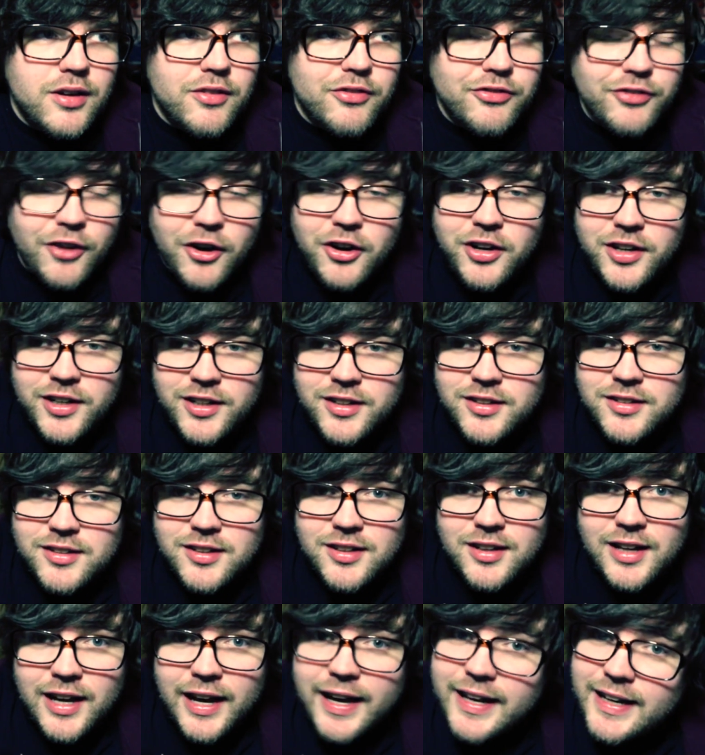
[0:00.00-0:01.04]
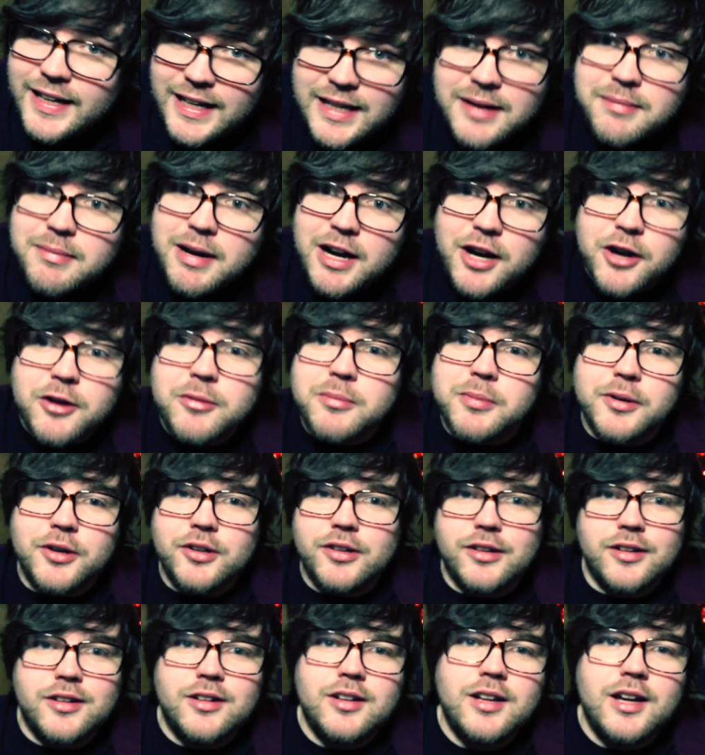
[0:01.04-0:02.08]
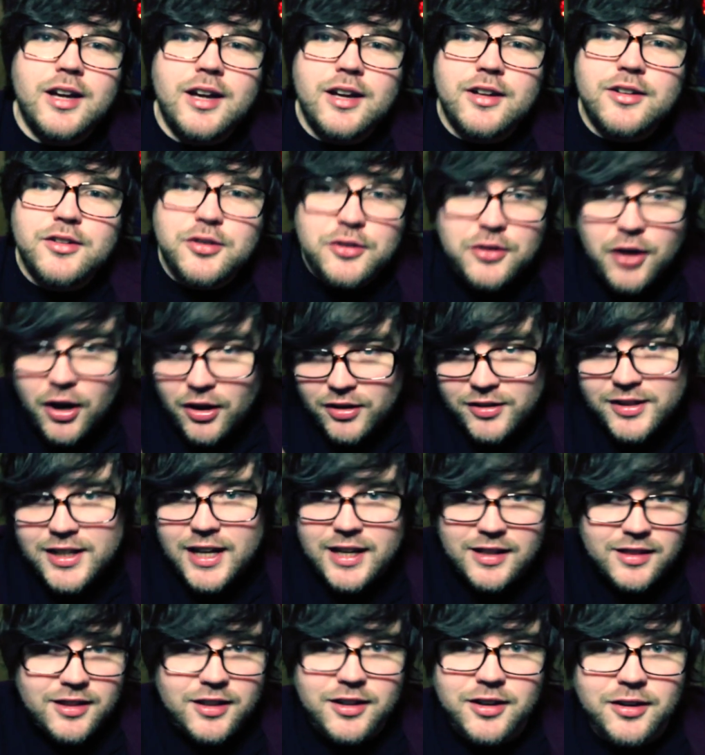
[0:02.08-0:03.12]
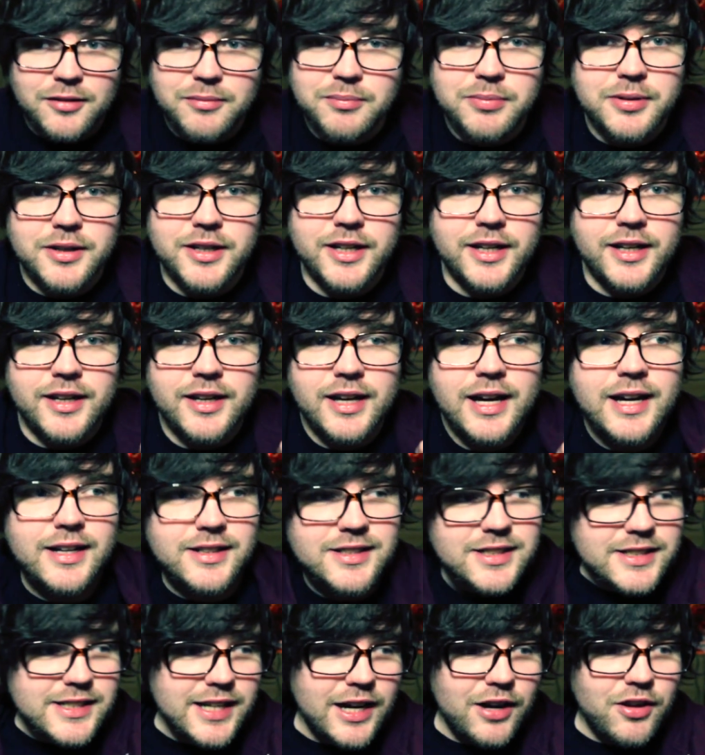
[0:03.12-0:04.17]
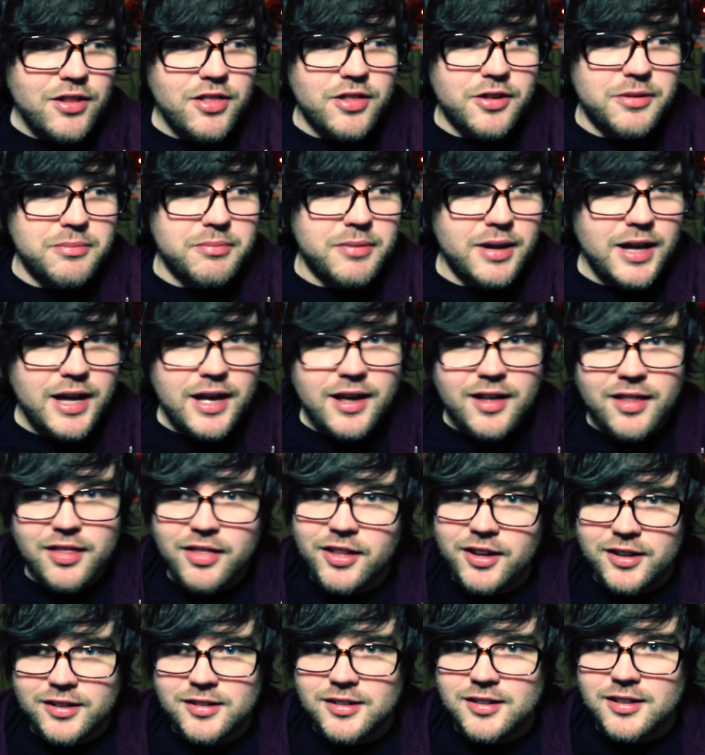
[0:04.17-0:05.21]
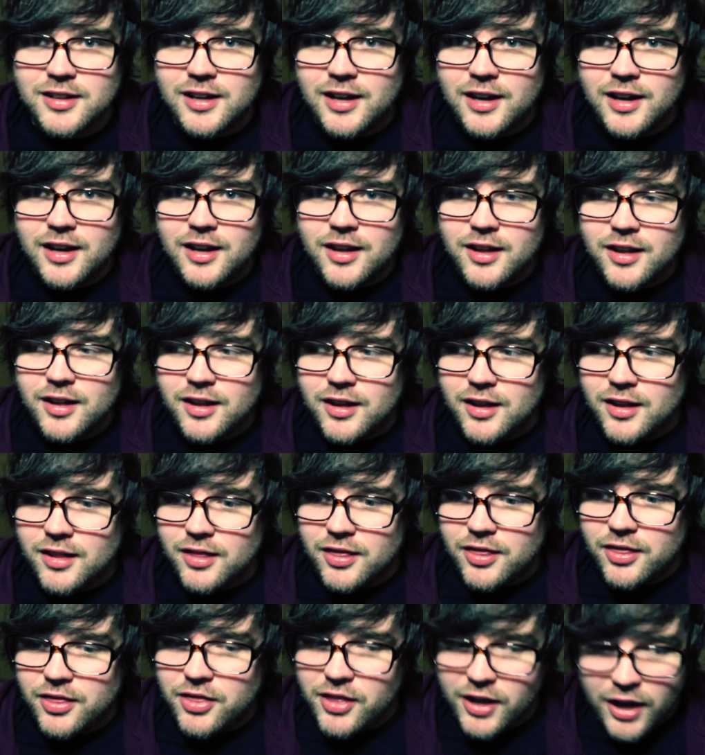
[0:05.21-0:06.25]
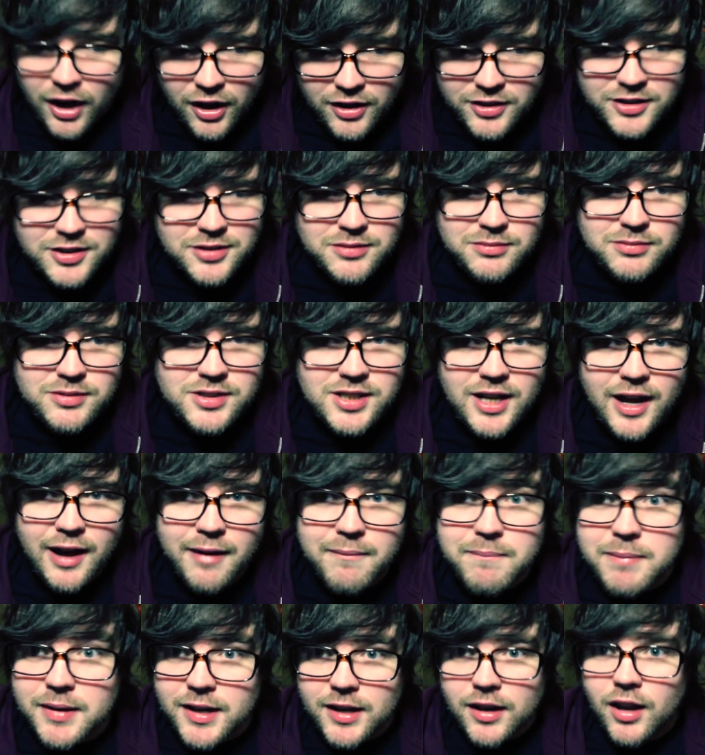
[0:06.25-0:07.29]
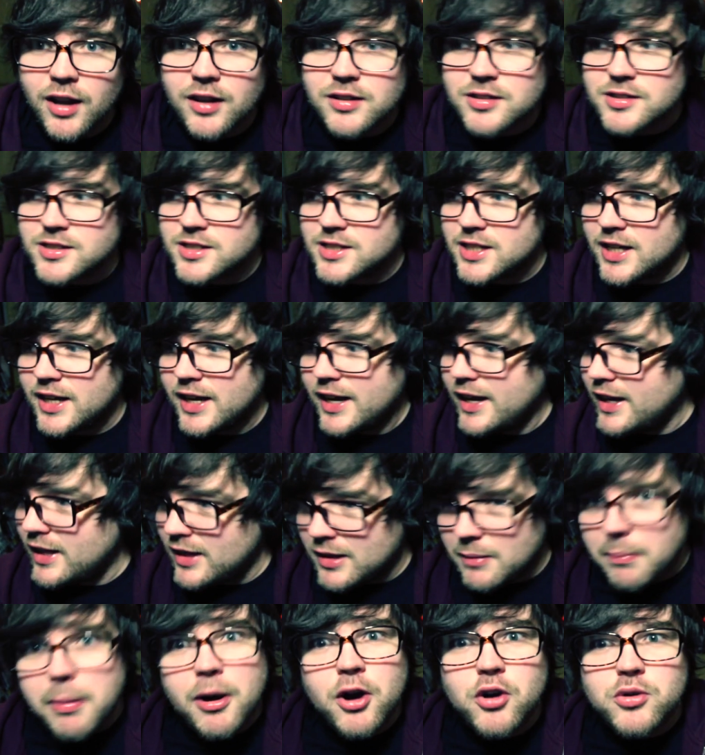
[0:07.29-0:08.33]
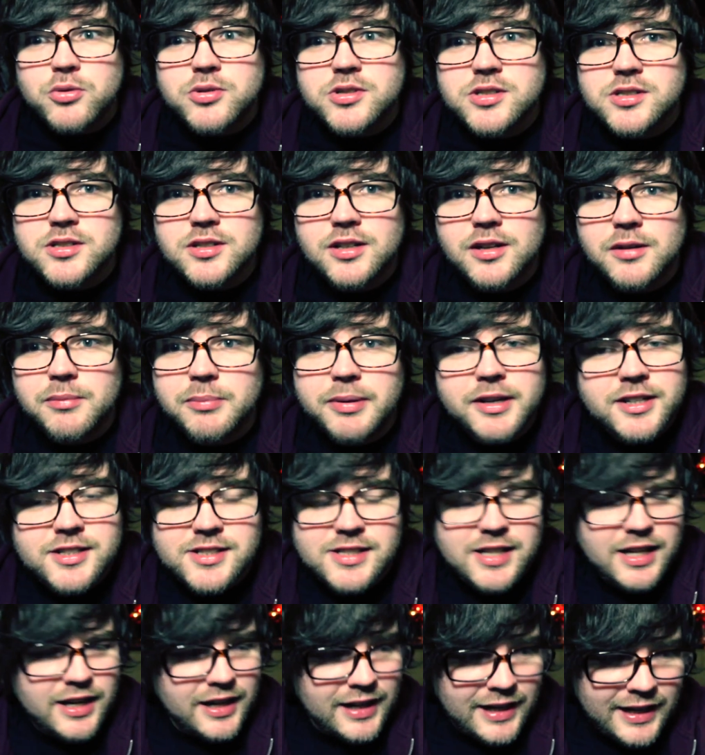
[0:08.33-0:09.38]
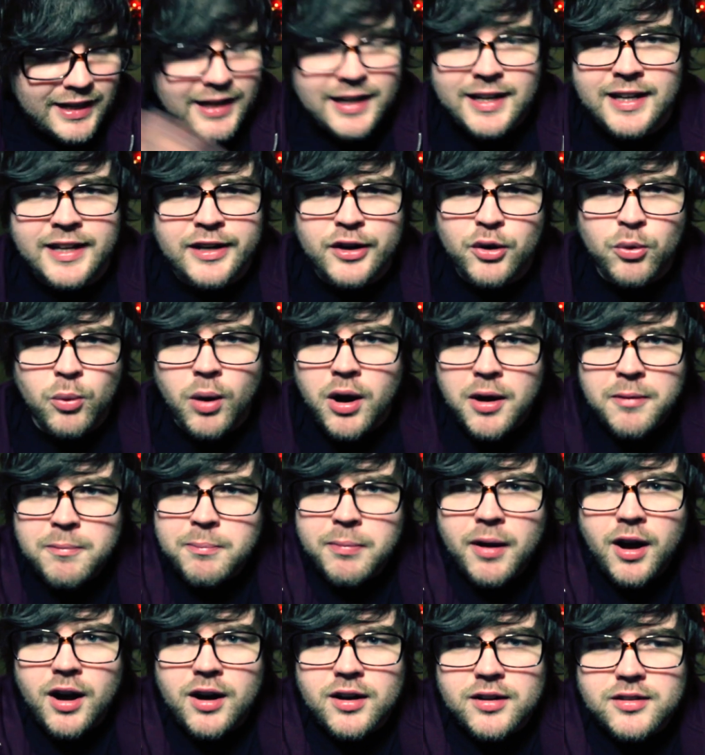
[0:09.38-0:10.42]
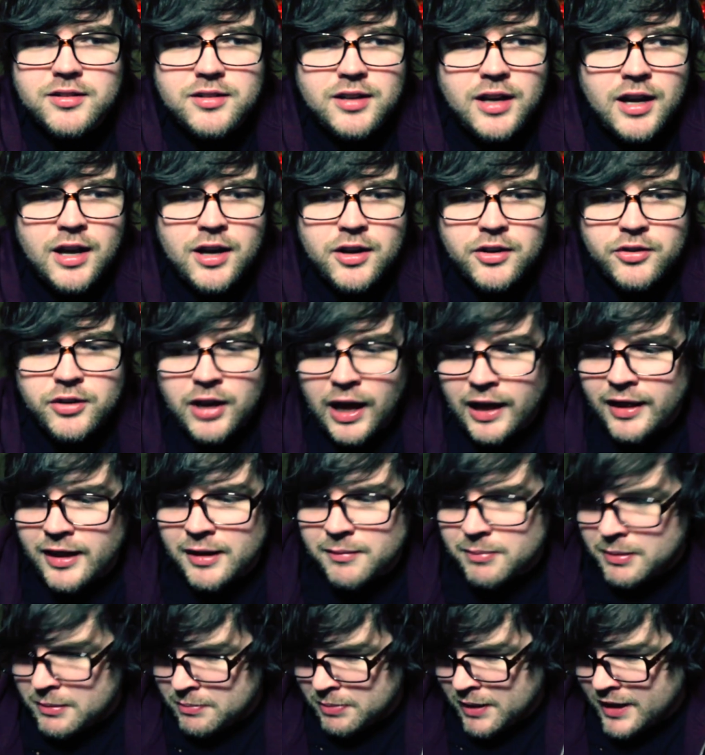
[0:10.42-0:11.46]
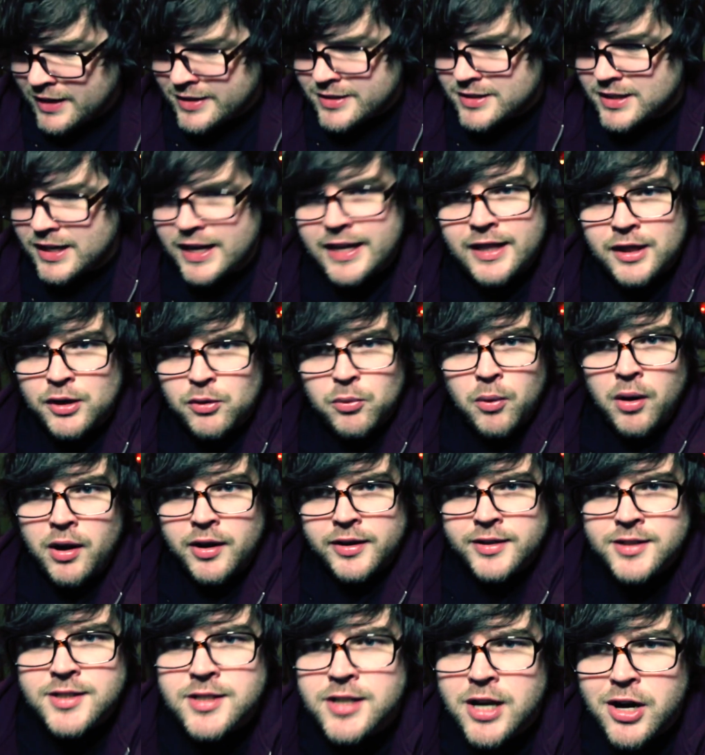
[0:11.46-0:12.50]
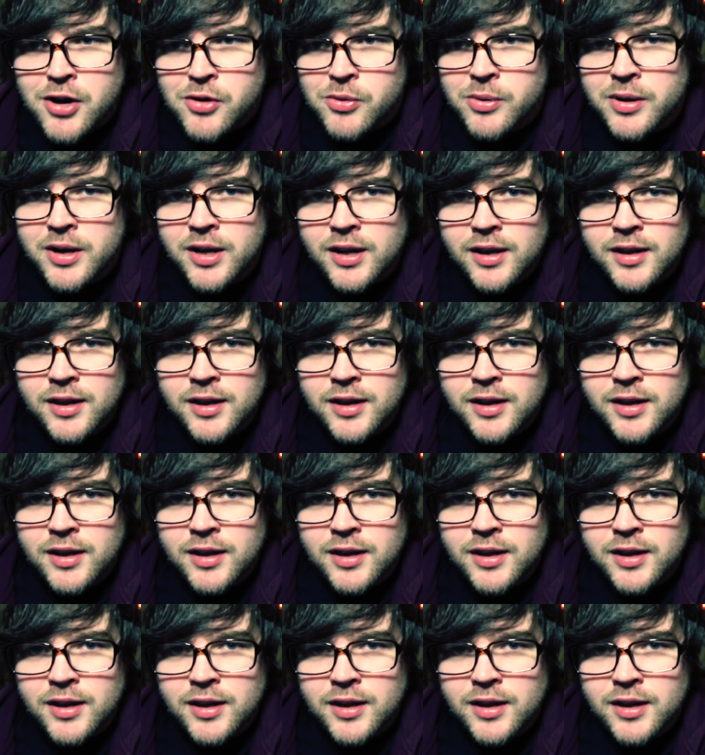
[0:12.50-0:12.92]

find an email button to contact the company to tell them that the items have been lost in the post because they're clearly in a white box and they've been placed in the white snow.